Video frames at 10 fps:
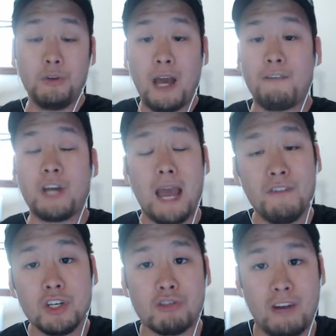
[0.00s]
have
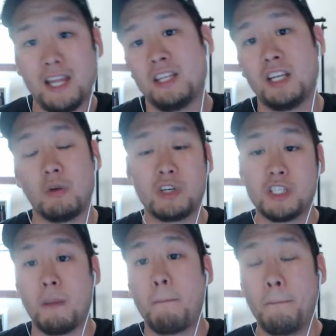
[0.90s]
Kevin Durant in here, which
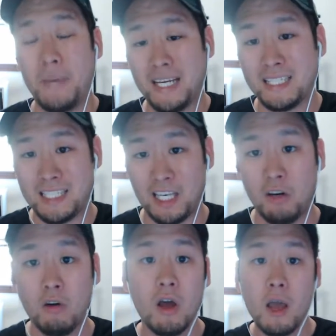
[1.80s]
is a big
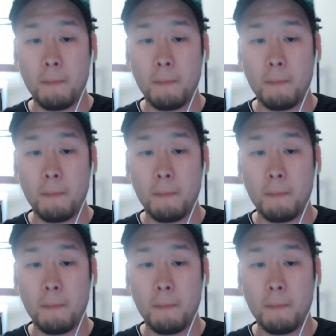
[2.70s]
deal.